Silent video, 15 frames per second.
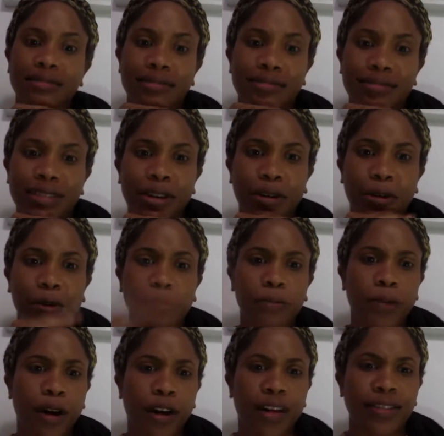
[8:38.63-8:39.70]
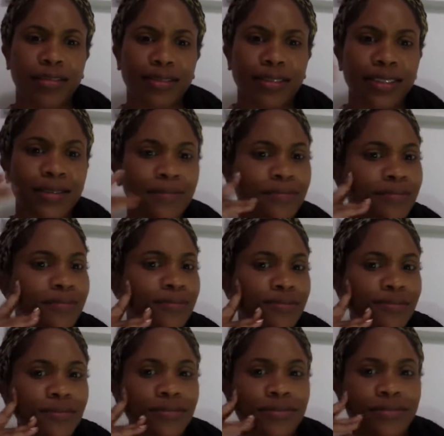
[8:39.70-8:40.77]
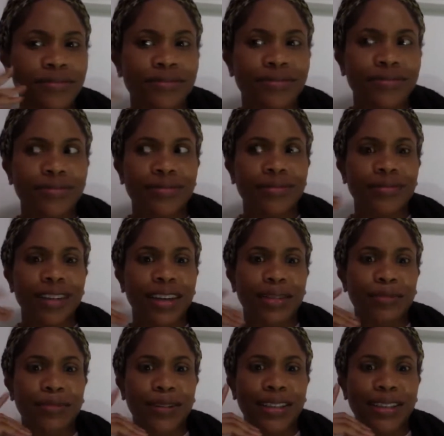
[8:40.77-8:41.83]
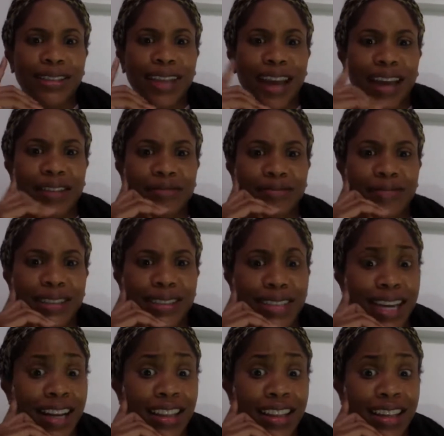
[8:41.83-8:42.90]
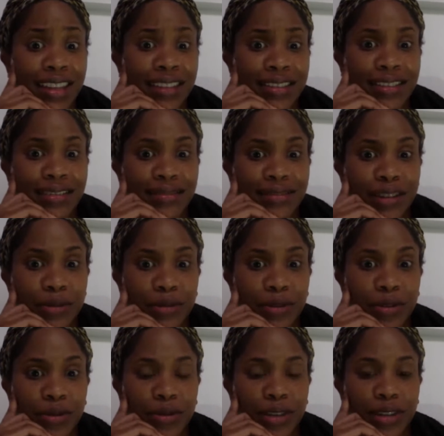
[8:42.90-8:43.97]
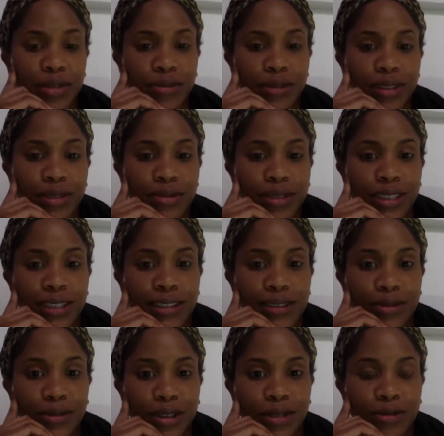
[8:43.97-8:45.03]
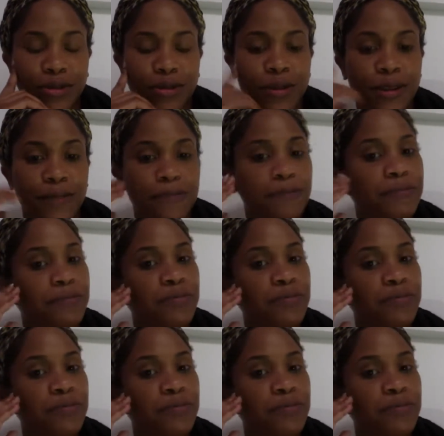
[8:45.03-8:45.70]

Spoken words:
or curtains. Like, what is that? Is that a thing that we're doing in 2020, 2021?